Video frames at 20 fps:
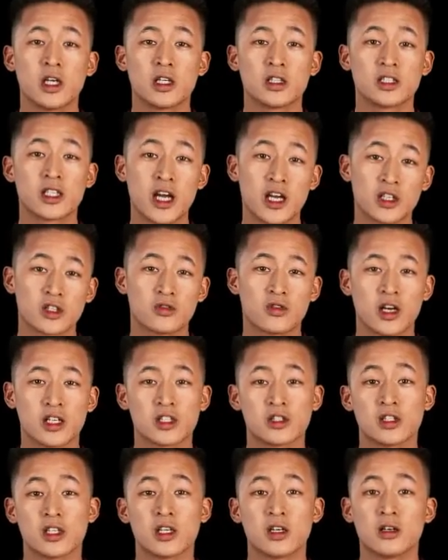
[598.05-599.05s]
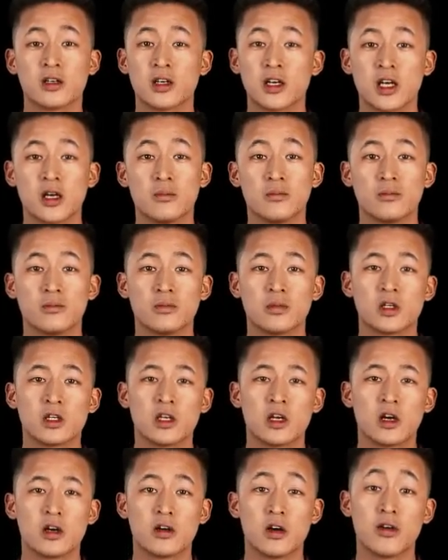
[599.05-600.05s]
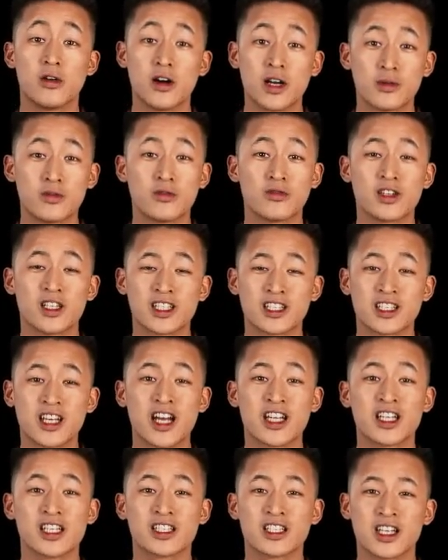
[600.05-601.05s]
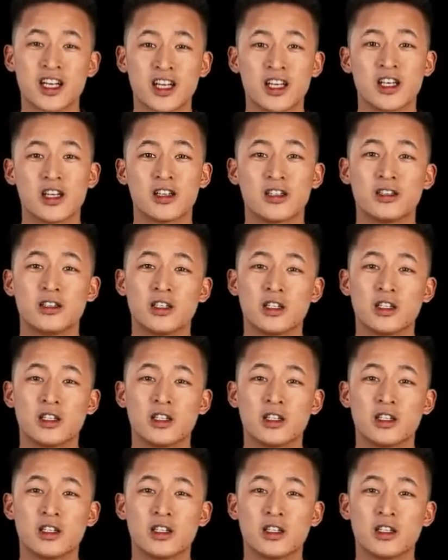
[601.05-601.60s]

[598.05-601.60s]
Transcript: Deck strategy, theme. The theme of this deck is clear.